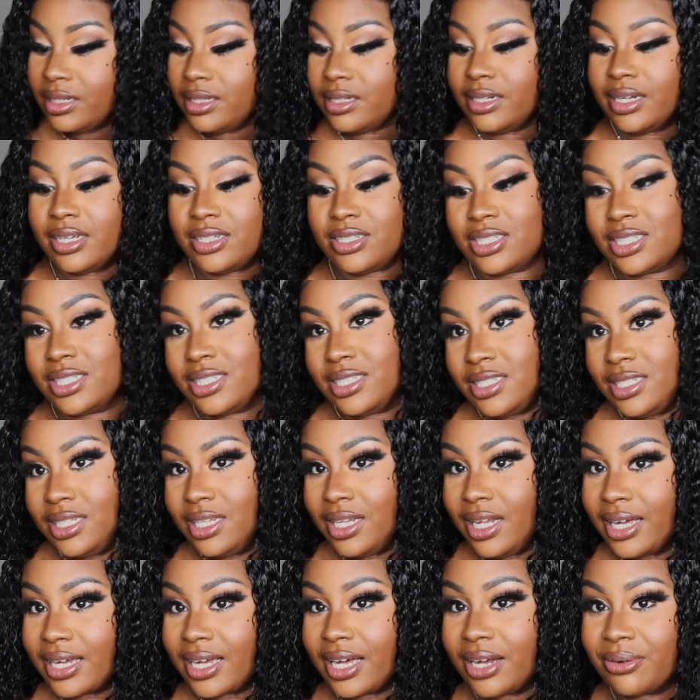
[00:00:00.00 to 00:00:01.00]
And as you can see,
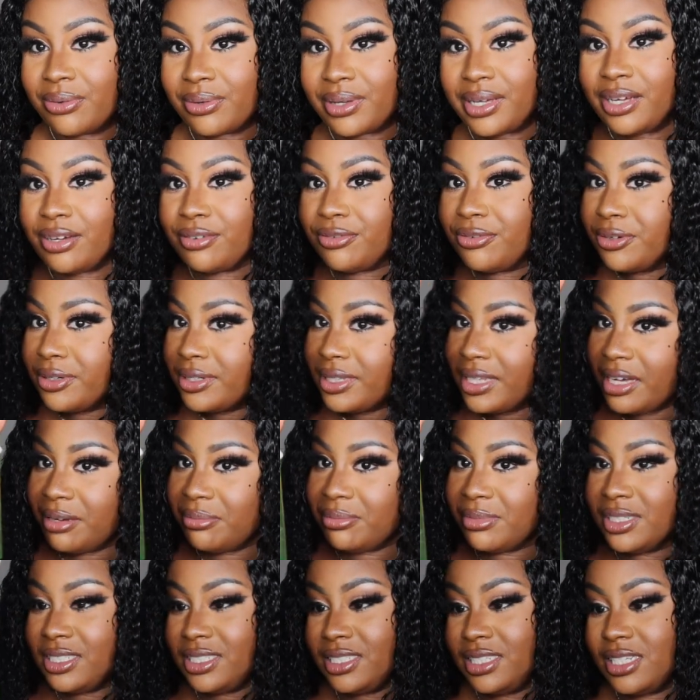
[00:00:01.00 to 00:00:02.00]
like I don't care for it
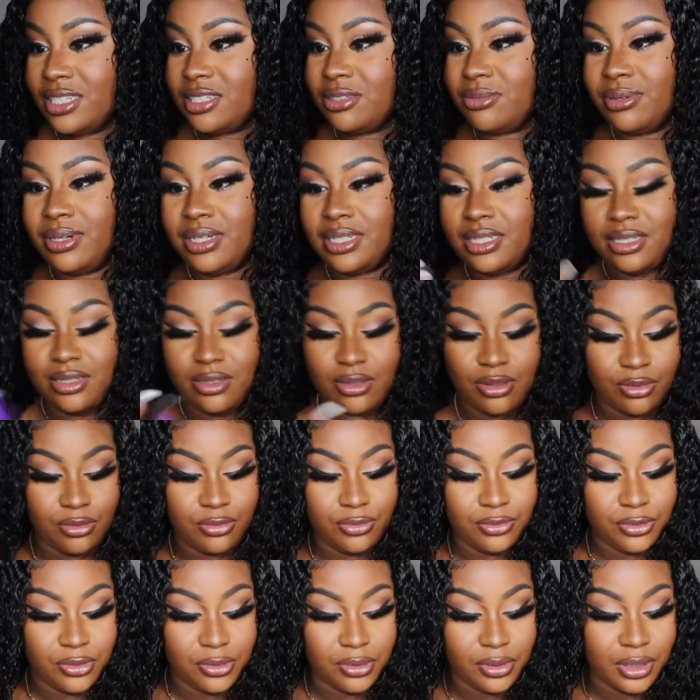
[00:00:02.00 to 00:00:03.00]
that much. That's why it's so
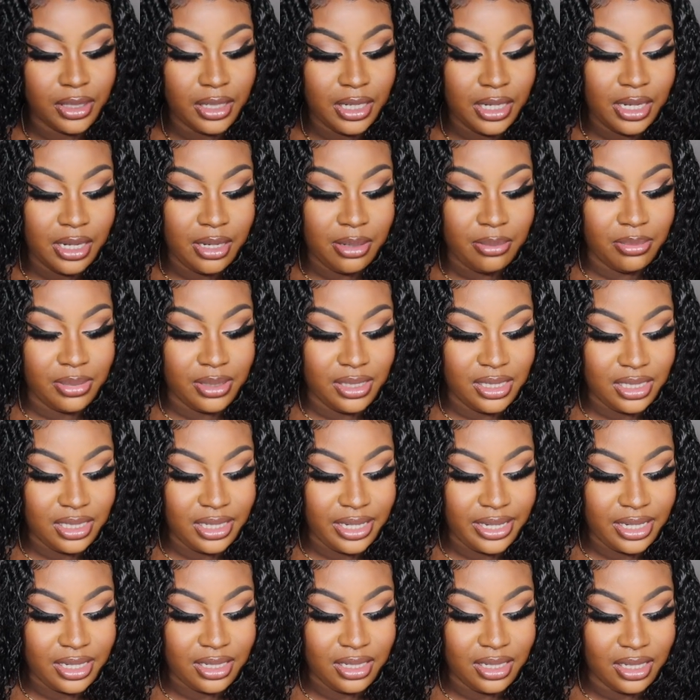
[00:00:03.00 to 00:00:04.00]
full. But it's
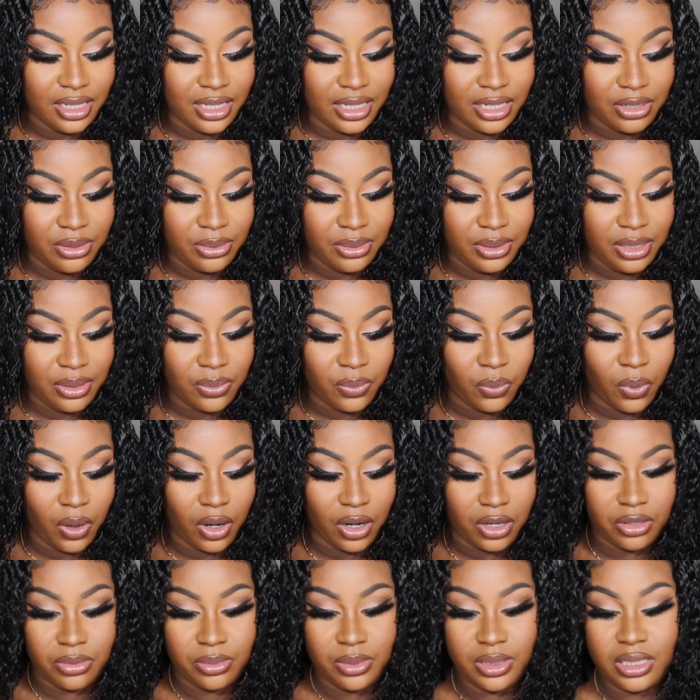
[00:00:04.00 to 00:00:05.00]
like a liquidy,
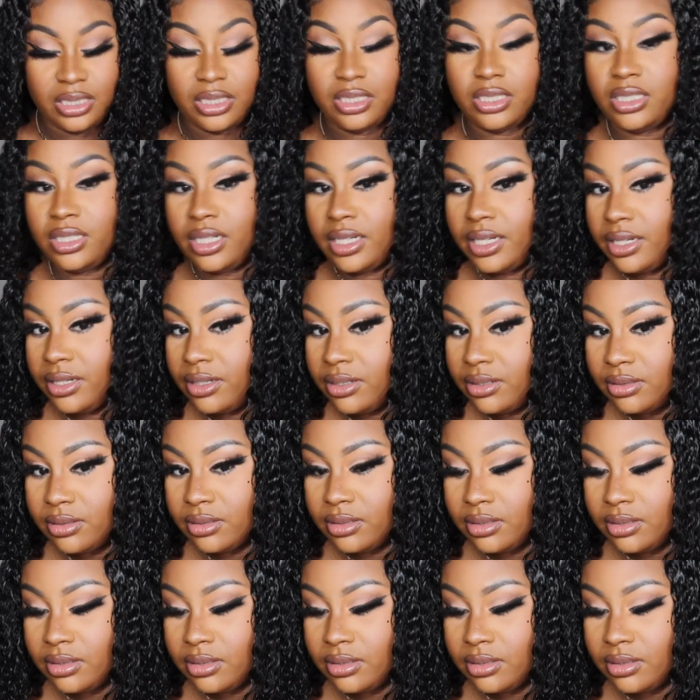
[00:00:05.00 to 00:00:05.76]
watery gel.